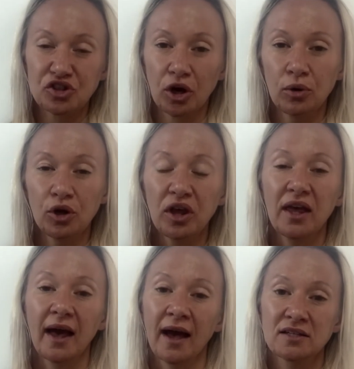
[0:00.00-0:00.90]
So
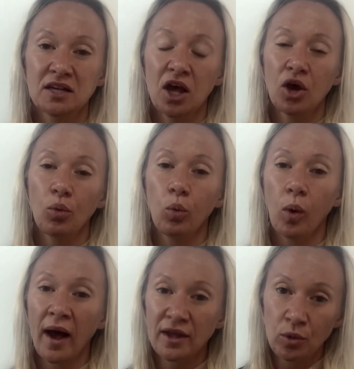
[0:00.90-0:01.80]
looking at
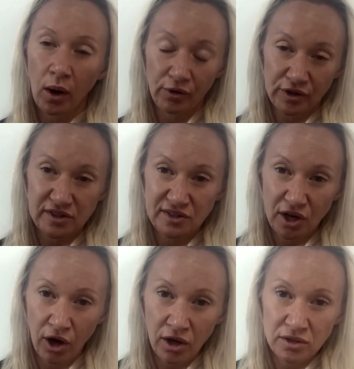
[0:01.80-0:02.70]
where you are at the
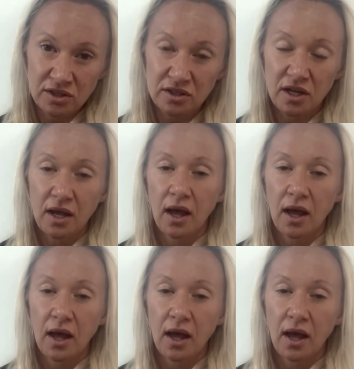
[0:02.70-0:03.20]
start,